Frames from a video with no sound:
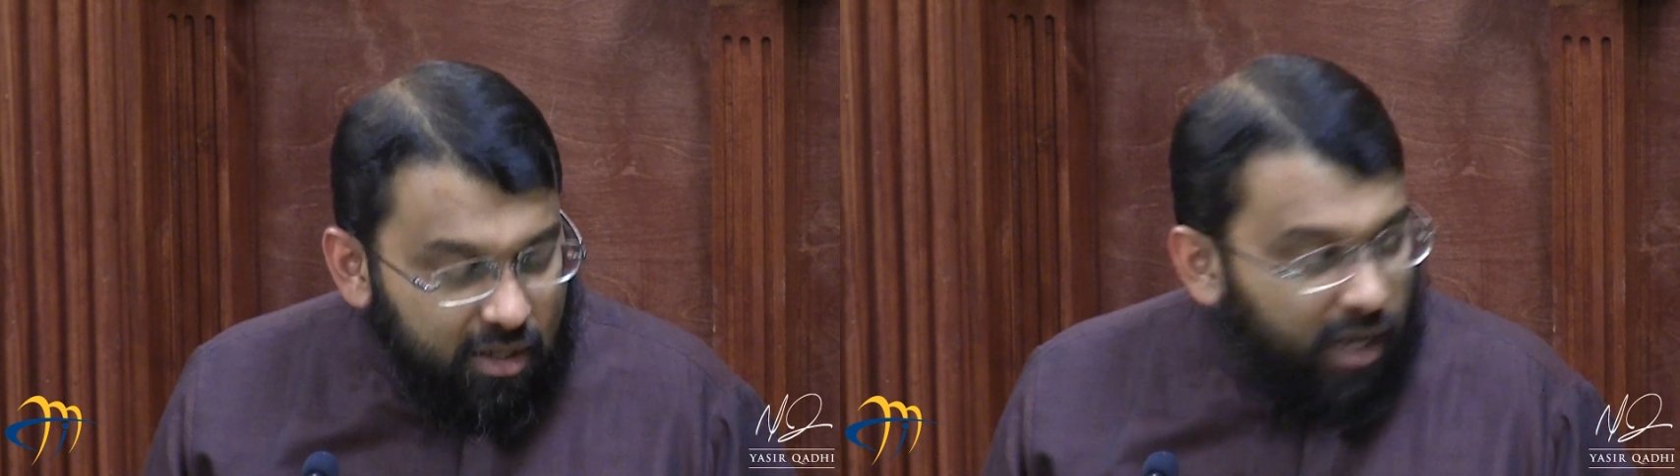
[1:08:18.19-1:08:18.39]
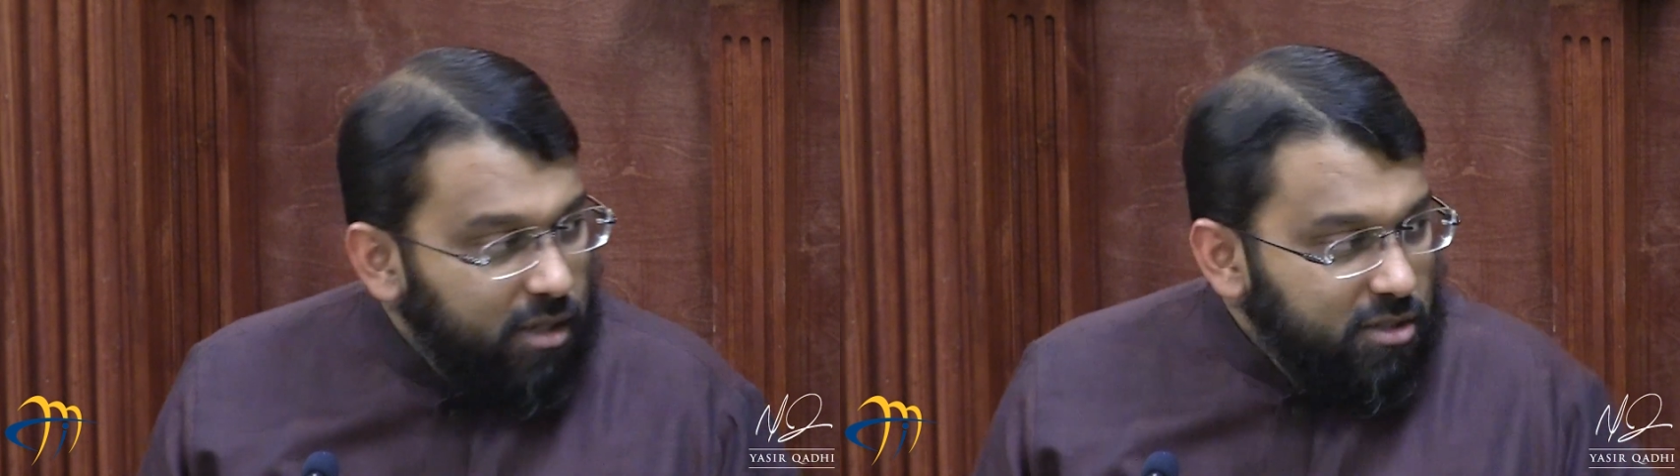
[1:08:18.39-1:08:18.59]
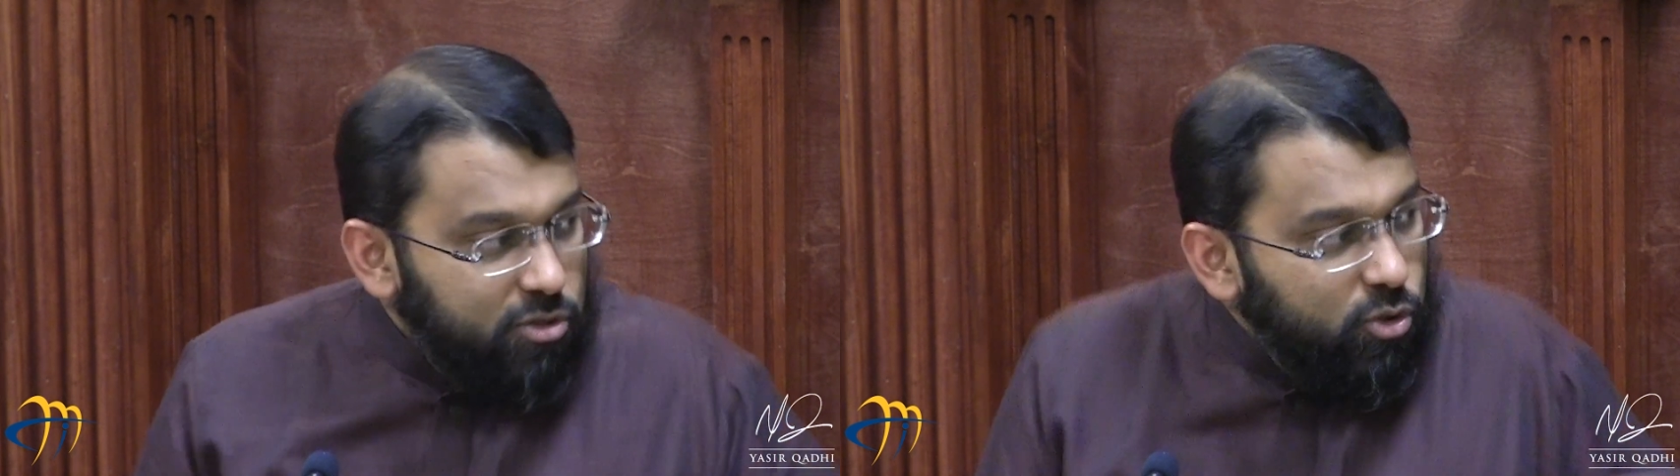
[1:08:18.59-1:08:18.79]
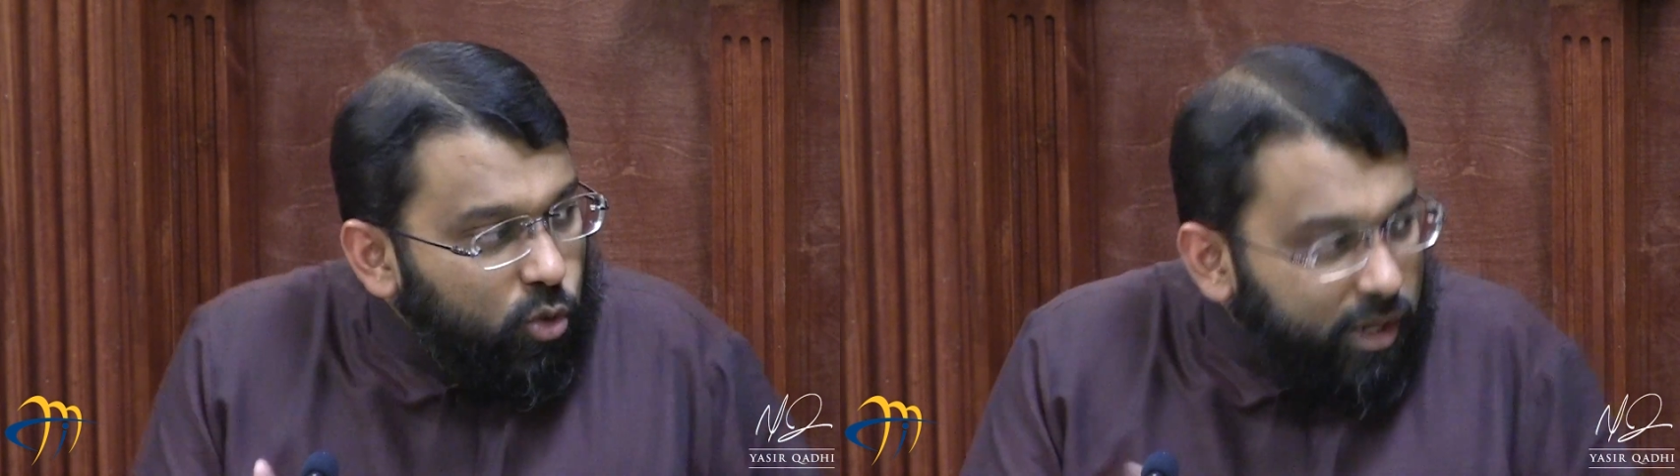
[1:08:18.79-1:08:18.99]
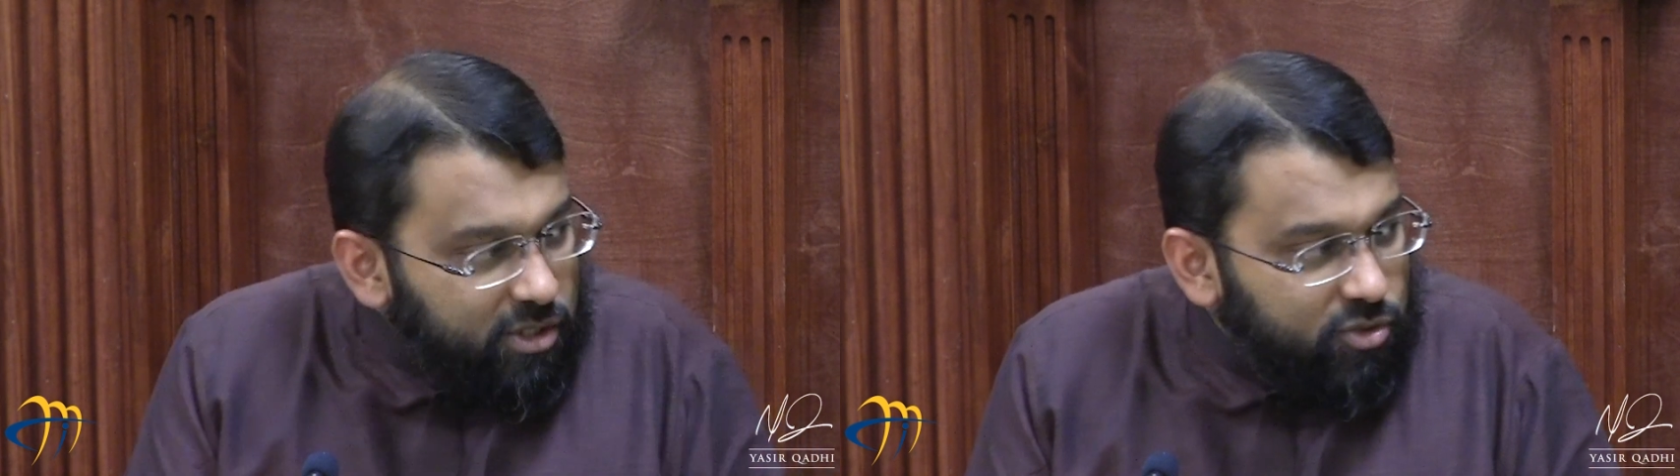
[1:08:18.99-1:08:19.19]
and it's a
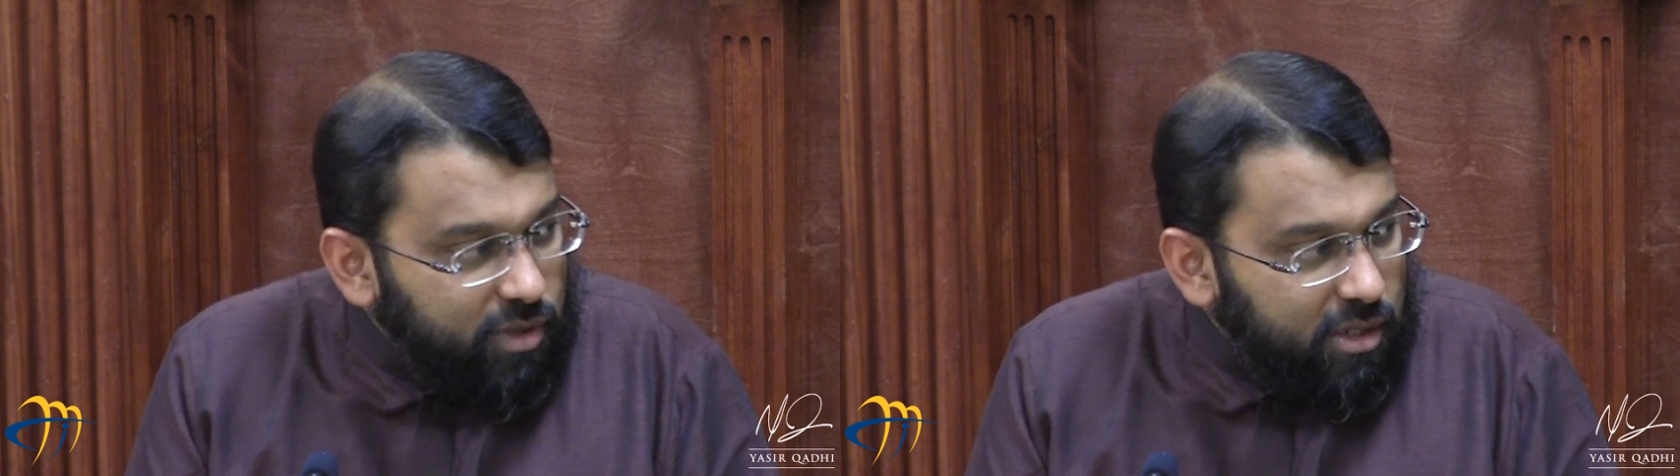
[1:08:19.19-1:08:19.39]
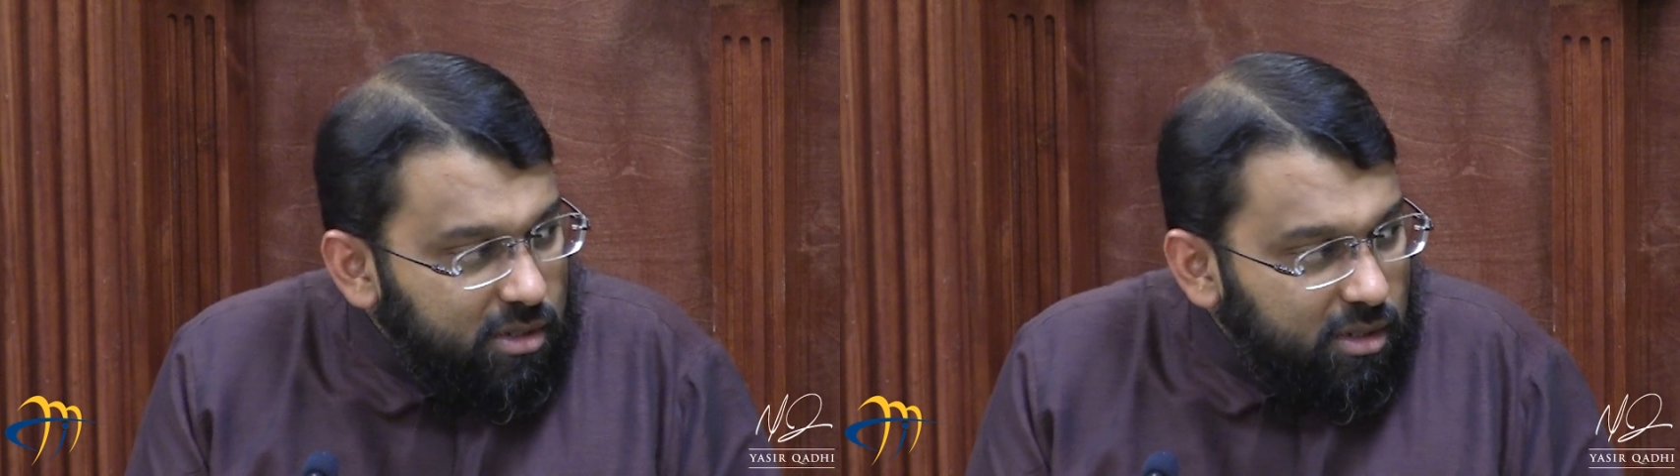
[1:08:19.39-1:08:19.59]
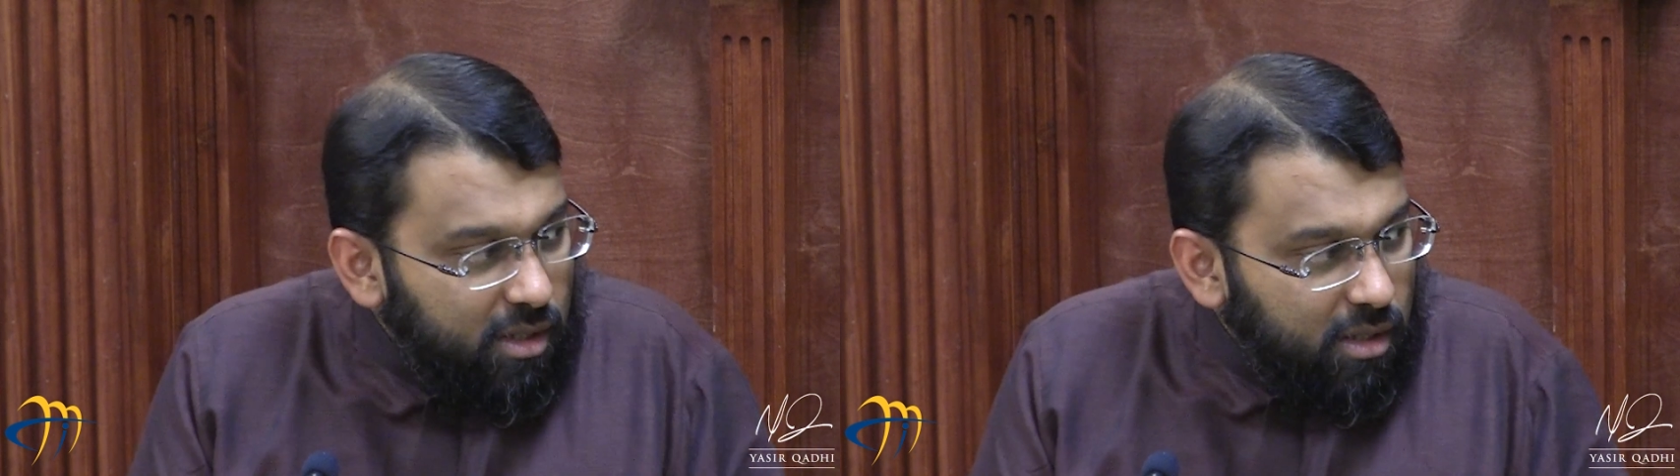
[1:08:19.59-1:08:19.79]
two-way street,